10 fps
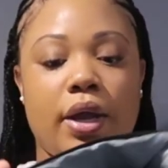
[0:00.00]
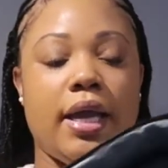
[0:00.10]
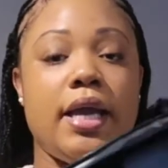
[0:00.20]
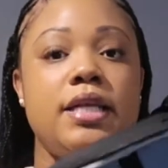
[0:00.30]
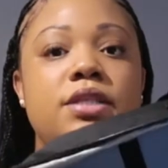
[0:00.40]

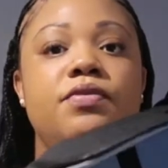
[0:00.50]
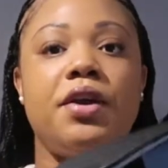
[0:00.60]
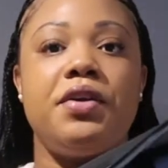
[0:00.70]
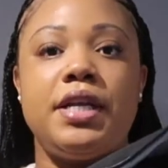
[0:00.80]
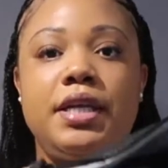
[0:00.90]
It is
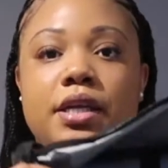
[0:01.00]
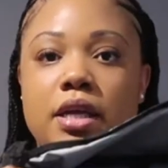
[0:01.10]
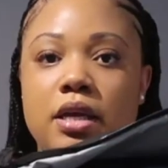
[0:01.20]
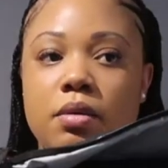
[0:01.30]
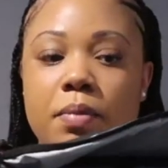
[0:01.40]
very
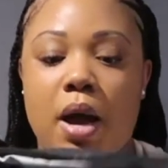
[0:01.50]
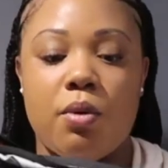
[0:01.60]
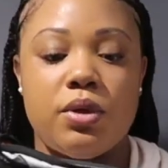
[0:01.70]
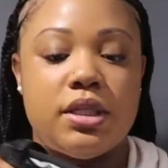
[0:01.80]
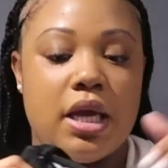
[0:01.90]
deep. I
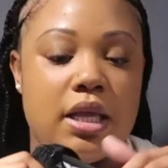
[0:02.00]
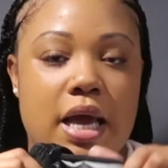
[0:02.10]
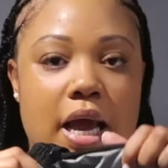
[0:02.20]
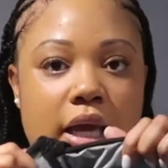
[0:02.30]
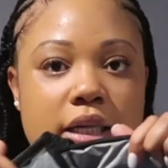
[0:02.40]
would say
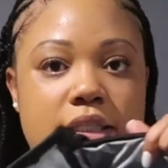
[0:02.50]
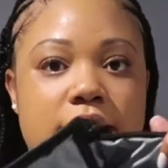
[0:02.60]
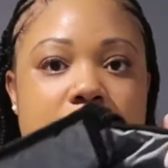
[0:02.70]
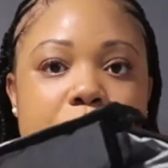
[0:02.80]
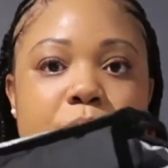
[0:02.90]
that it's
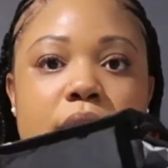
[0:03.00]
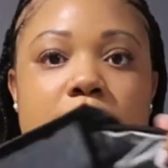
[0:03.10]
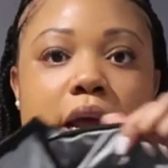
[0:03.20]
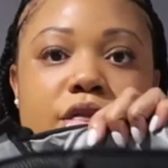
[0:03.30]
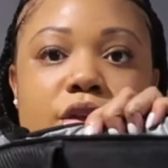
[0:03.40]
deeper than
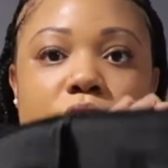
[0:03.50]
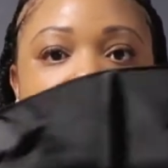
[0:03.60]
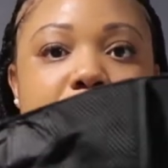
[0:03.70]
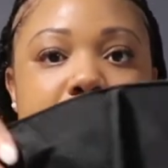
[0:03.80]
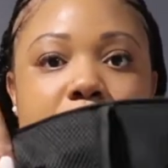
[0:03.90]
I thought
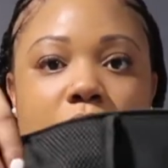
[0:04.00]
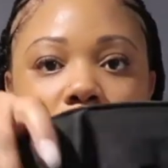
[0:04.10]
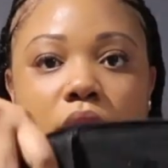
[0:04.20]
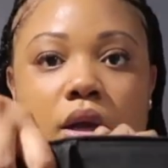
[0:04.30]
it would be.